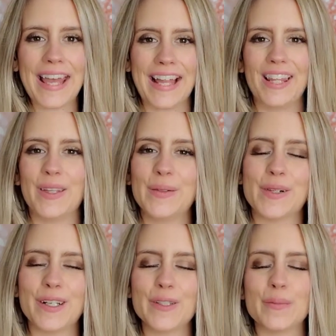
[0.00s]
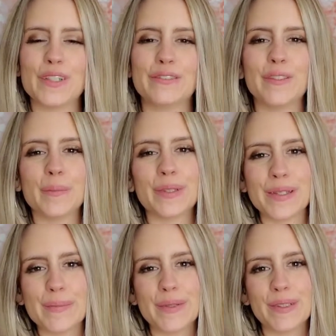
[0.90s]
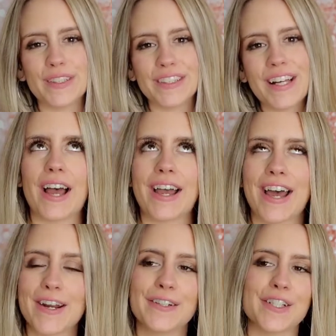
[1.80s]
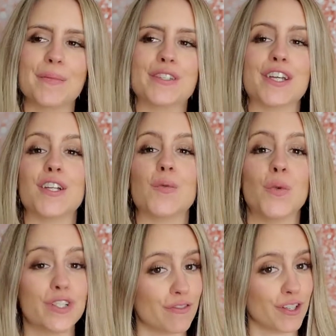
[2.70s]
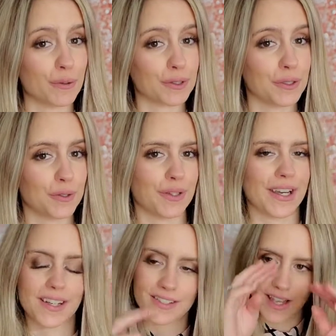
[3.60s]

Hello, all you beautiful people. I had a hard time deciding which video I was going to do next.